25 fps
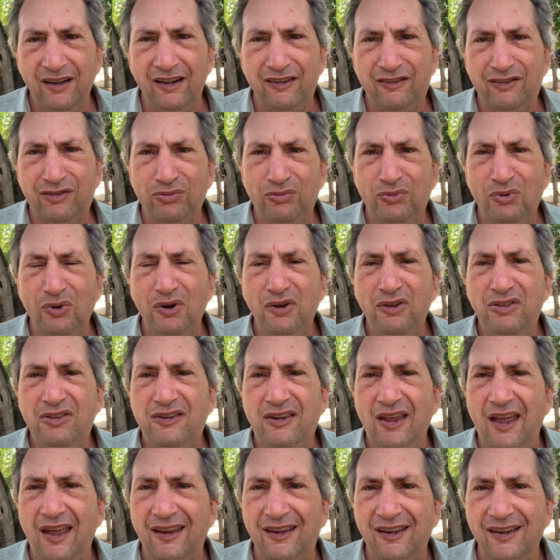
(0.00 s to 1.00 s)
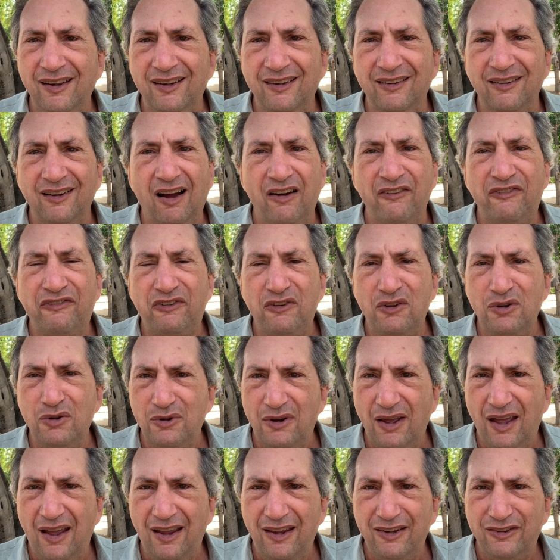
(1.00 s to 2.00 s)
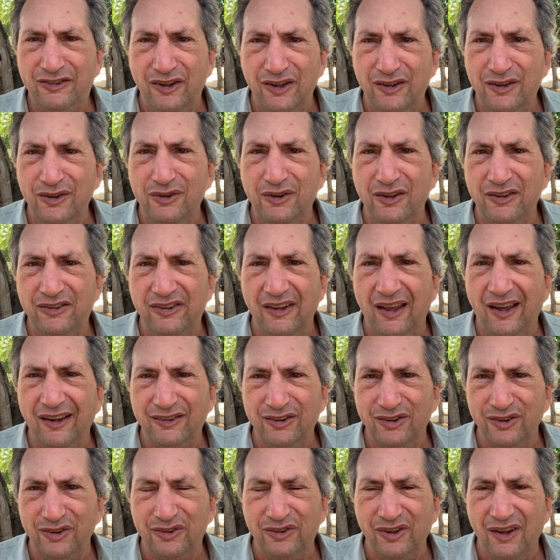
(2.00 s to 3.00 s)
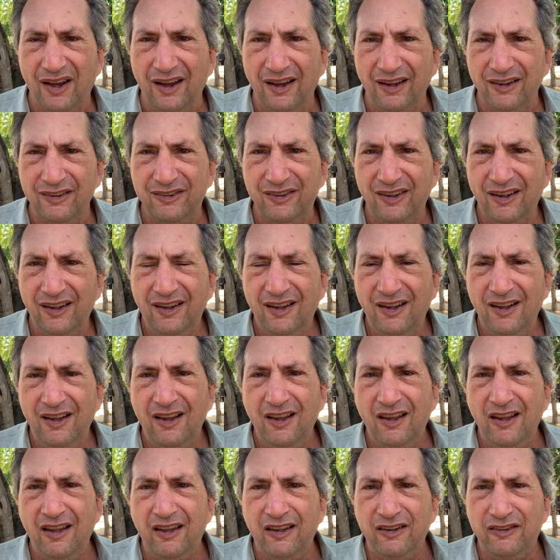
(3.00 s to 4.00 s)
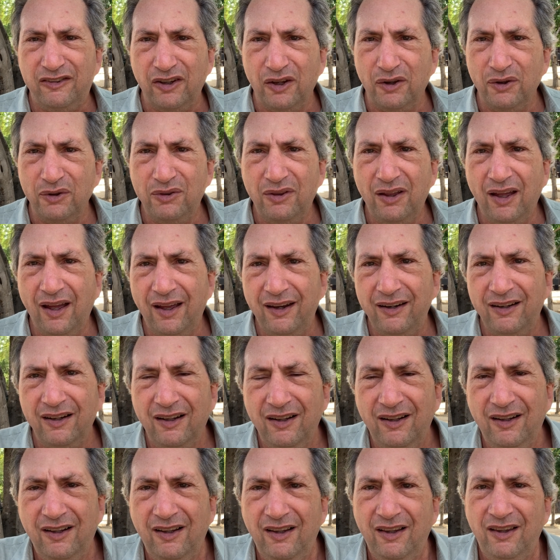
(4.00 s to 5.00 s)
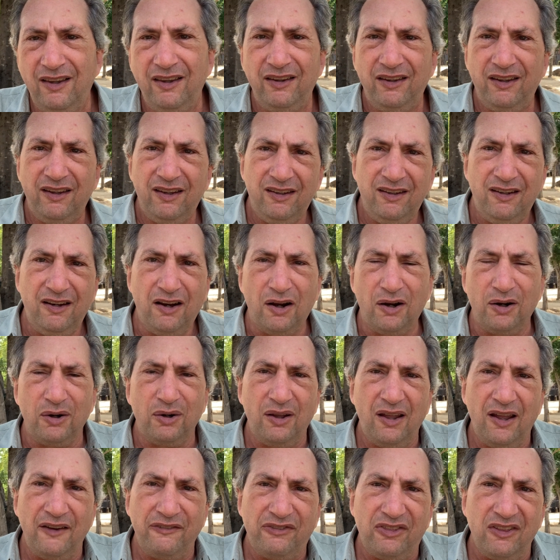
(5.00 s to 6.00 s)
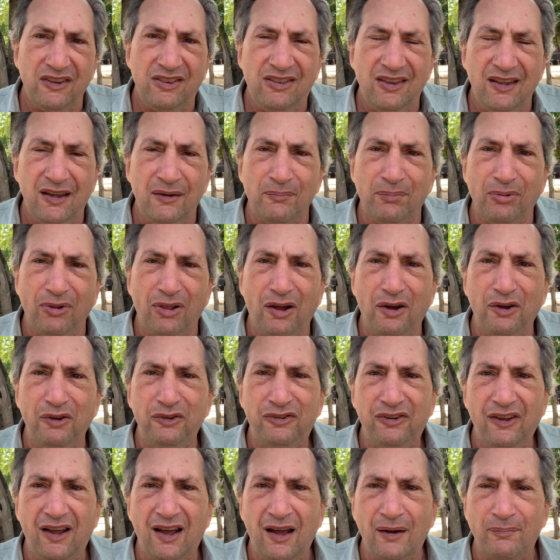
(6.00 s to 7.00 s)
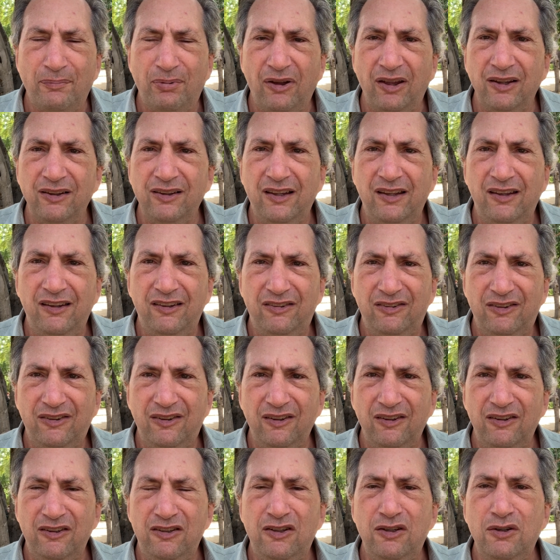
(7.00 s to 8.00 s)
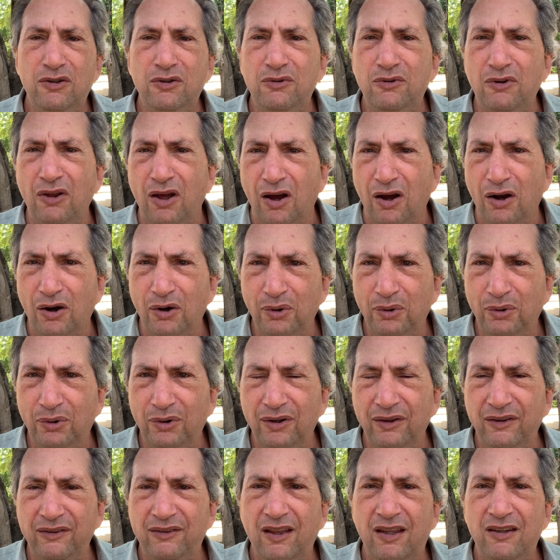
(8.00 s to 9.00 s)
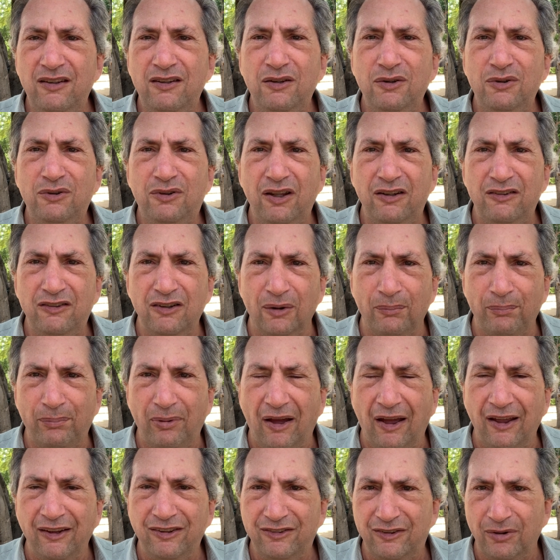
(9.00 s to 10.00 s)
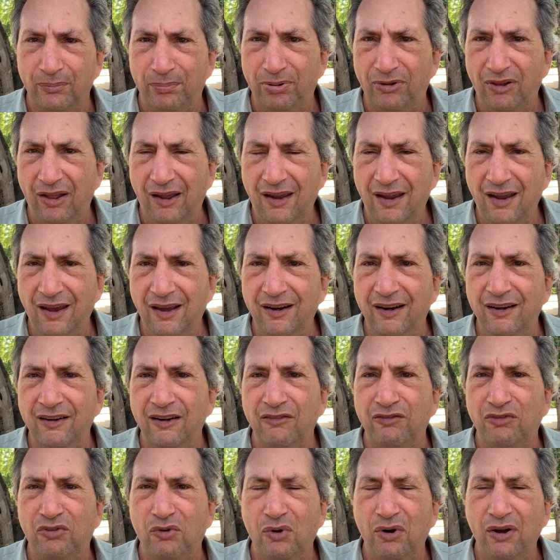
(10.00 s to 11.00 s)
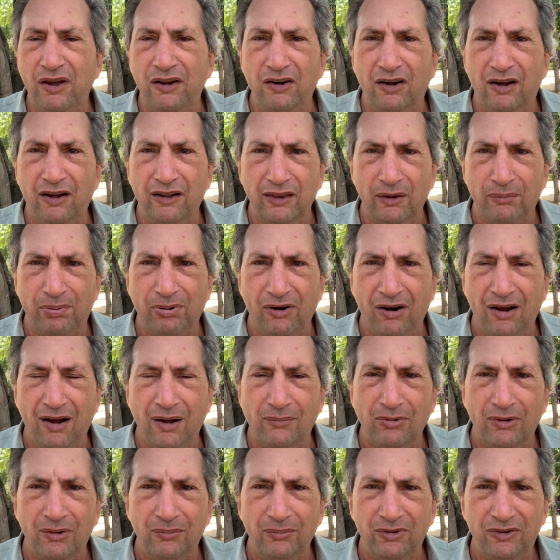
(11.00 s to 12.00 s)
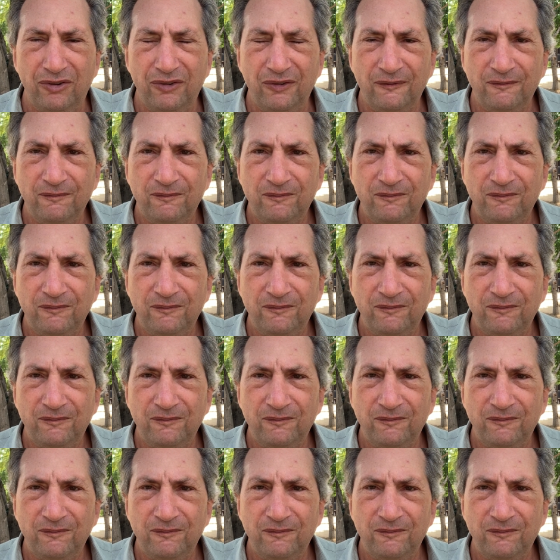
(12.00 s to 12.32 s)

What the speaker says: It's worth taking a few days to do this exercise so that, if the thing blows up, at least you know that you did your best to plan and avoid all the problems.